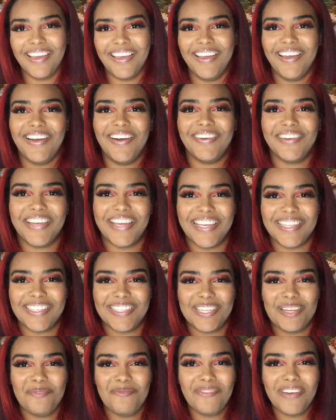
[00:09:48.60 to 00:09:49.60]
Okay, tip
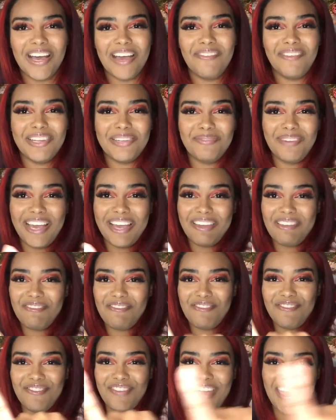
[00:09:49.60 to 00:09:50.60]
5 is my
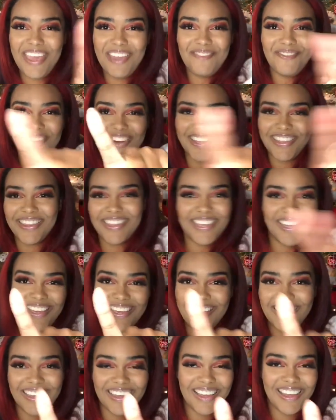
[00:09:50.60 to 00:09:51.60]
favorite thing
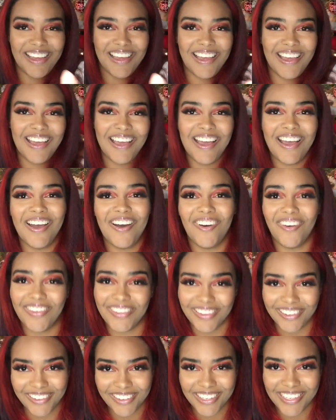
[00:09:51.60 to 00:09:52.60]
on the
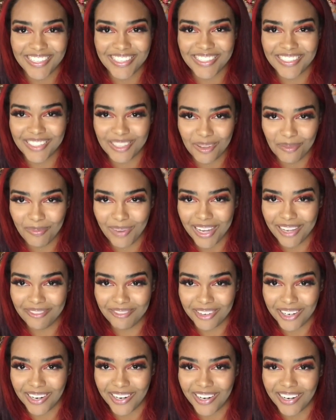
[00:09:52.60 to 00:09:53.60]
list by
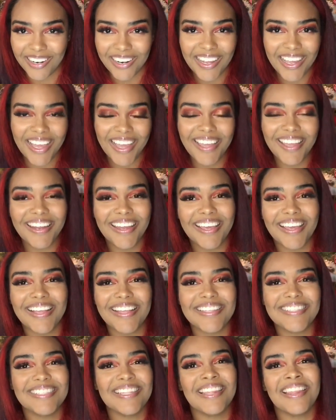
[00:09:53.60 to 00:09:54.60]
far. It is
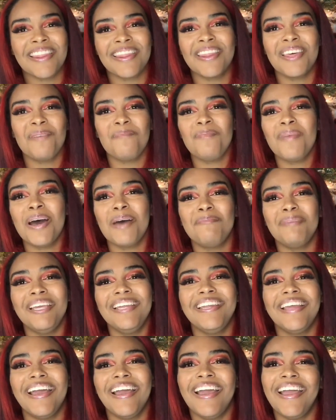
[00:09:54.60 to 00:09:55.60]
the mommy
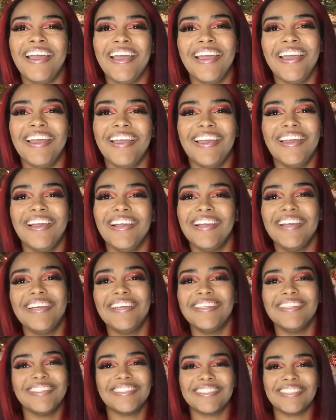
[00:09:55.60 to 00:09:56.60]

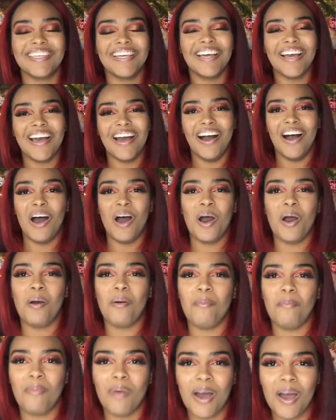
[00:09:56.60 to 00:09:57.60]
date.
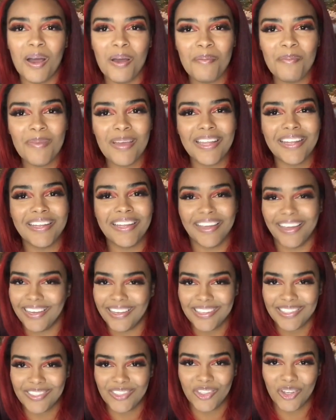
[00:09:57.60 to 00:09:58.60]
Mom
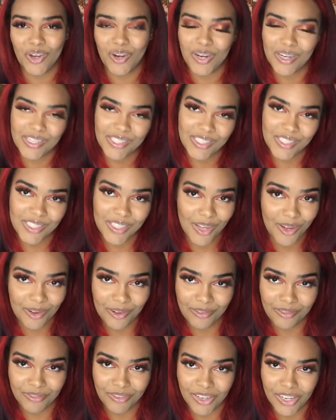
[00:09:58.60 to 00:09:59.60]
dates are so
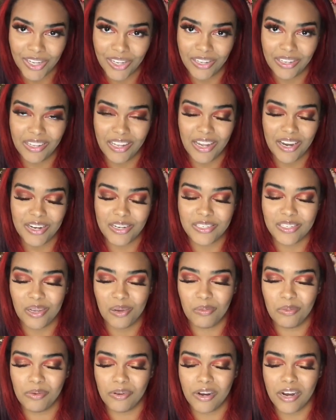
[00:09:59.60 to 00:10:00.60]
fun. They are so
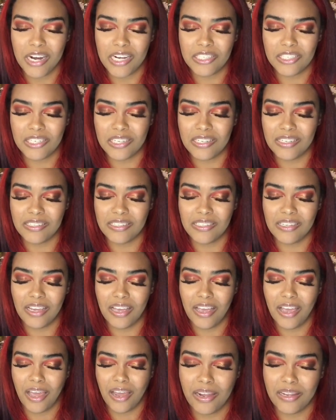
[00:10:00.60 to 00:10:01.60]
precious
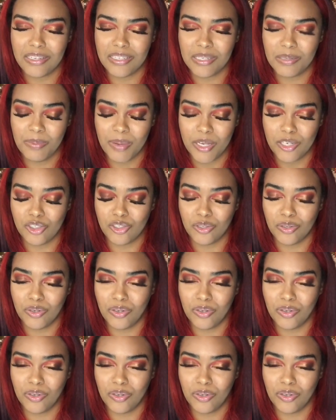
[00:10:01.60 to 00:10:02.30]
and special.